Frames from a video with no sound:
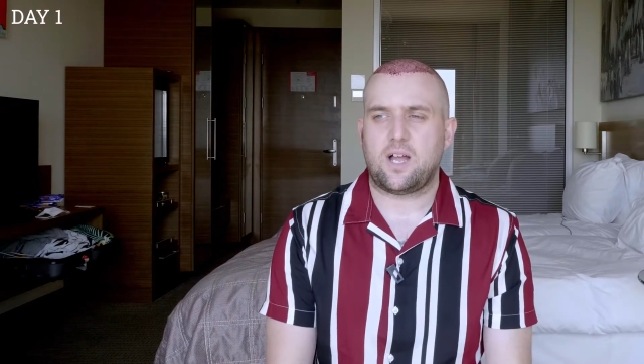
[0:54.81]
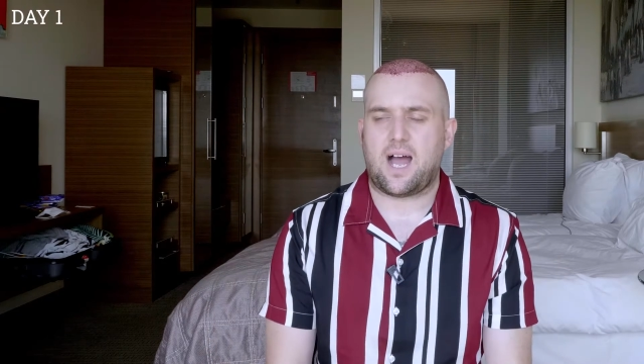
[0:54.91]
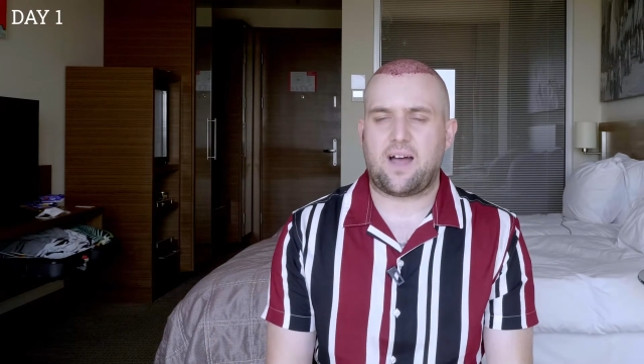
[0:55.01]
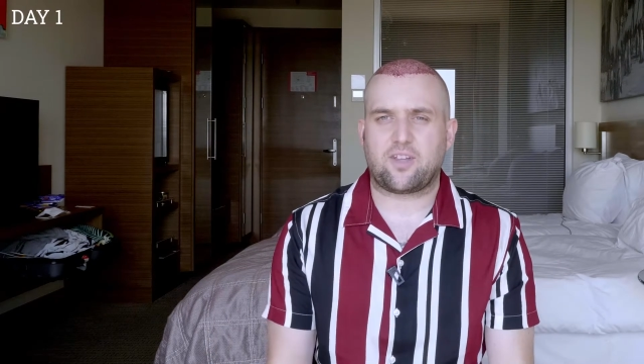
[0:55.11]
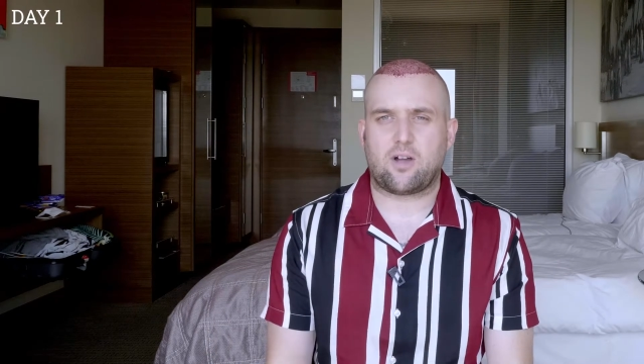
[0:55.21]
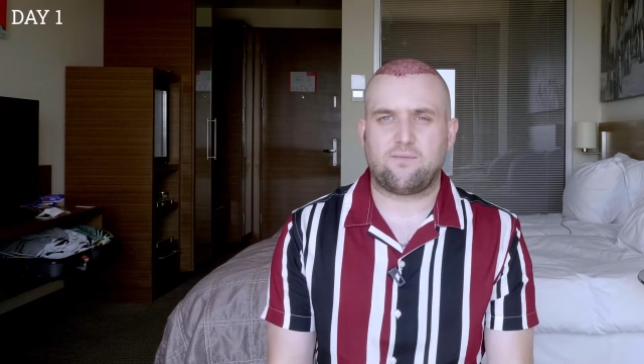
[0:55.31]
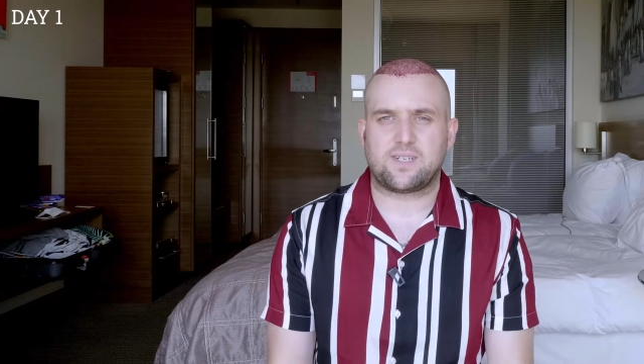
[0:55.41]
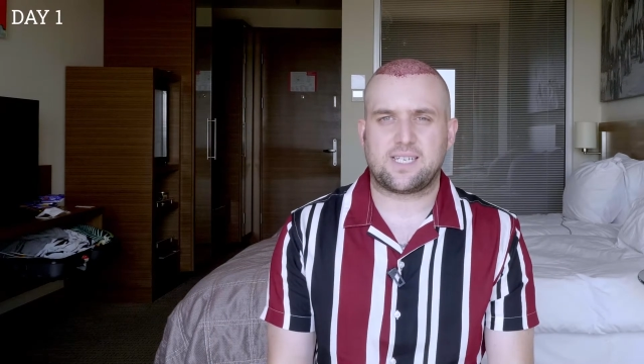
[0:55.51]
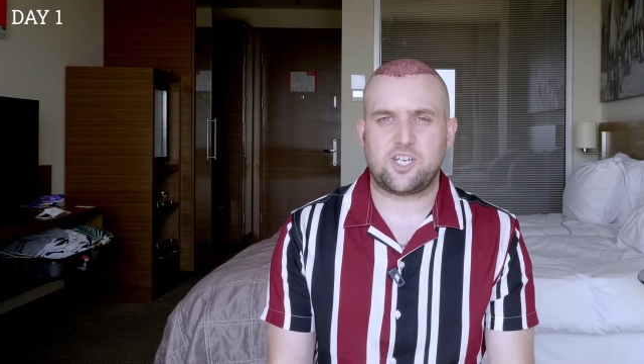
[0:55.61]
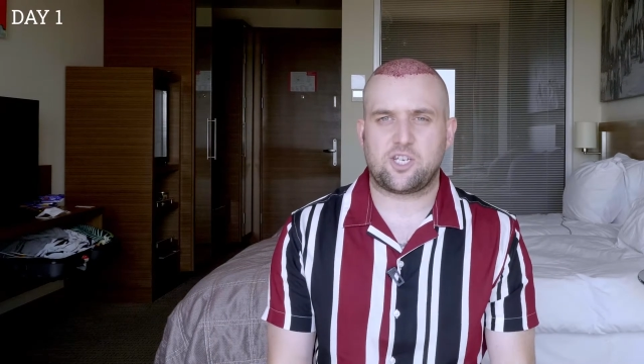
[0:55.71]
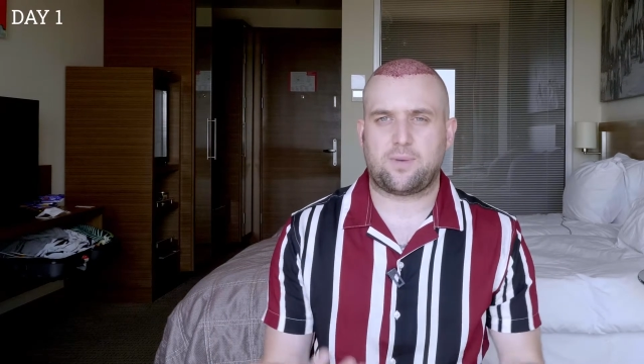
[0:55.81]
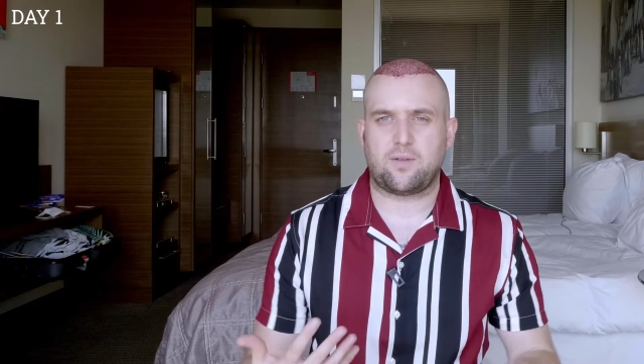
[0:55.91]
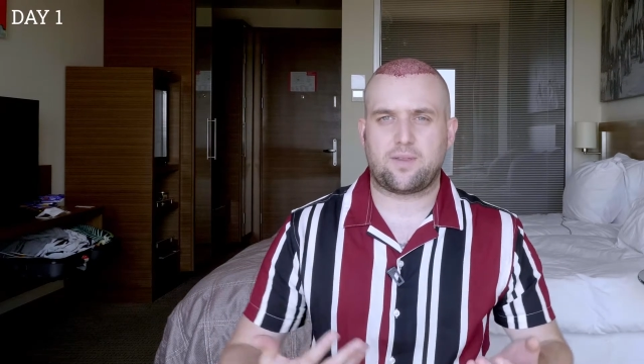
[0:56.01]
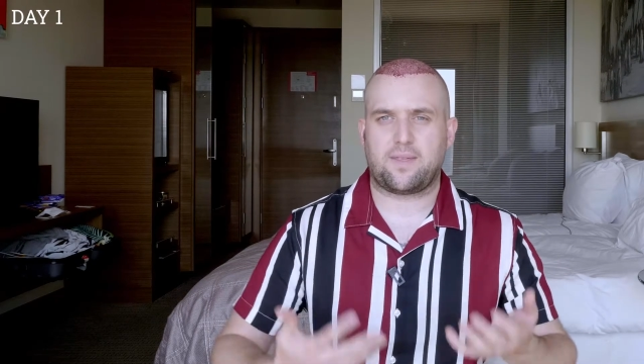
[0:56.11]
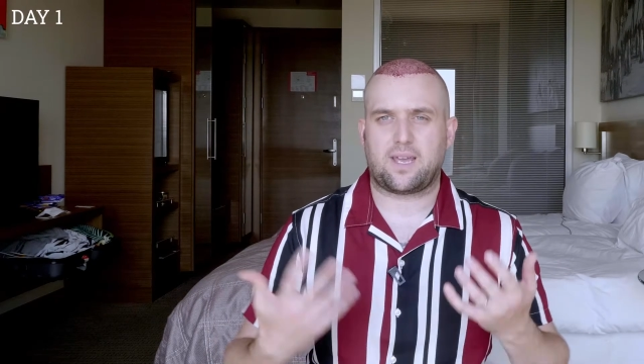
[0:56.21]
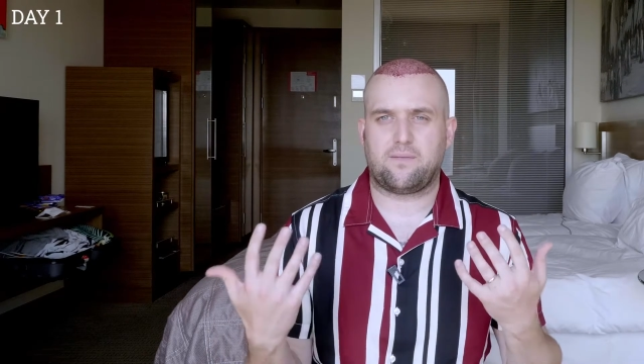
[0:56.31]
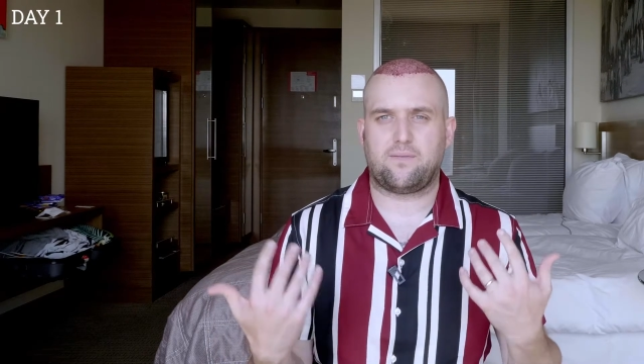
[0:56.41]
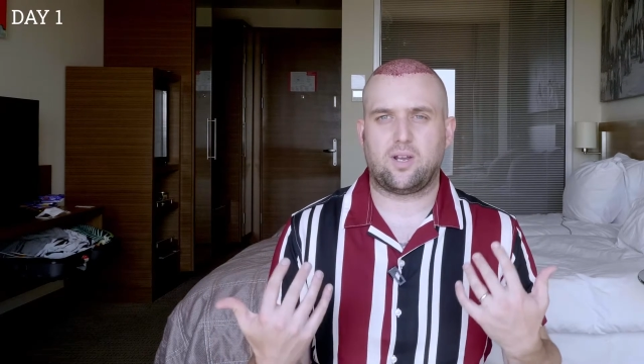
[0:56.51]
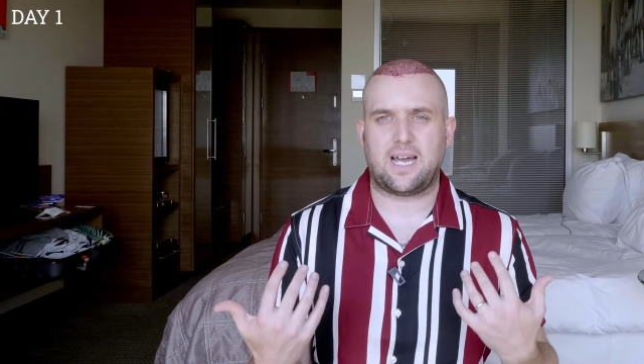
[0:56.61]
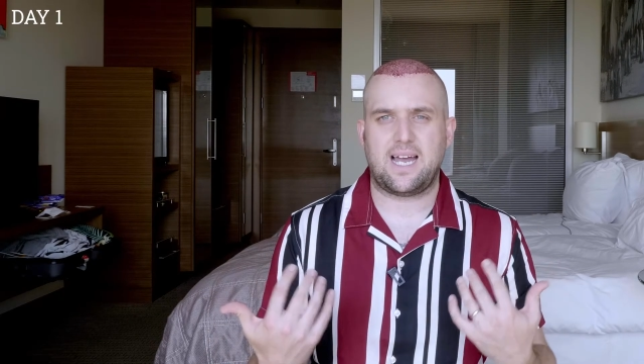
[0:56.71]
Had the conversation about the thicker,
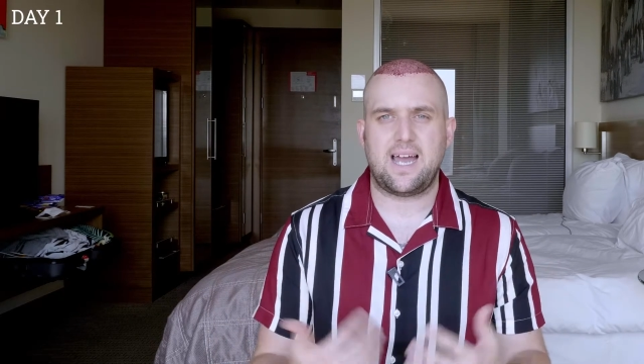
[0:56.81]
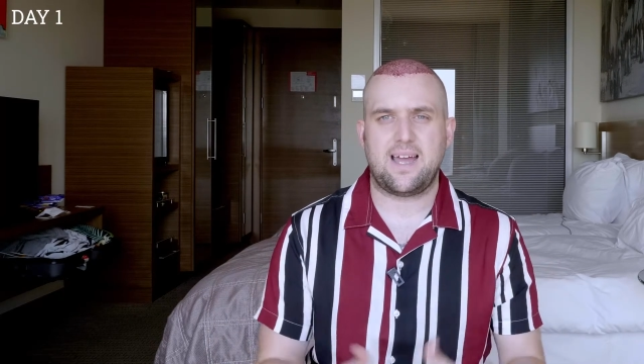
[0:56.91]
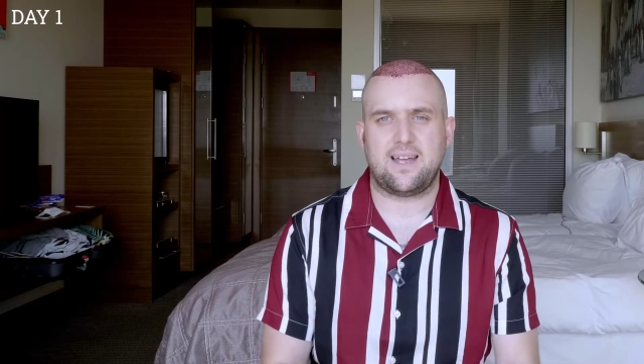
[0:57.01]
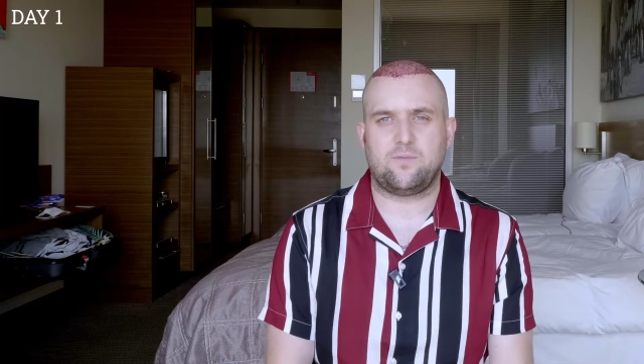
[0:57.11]
fuller hair,